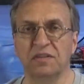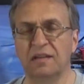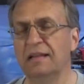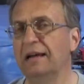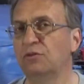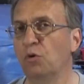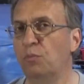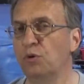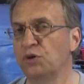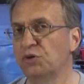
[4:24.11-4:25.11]
and I like to
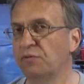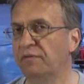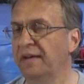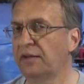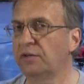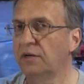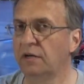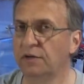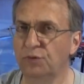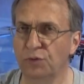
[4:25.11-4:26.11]
push
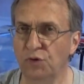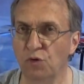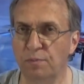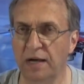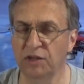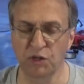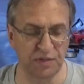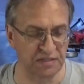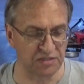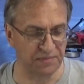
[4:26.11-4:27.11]
Vector to new
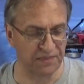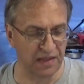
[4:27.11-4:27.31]
boundaries.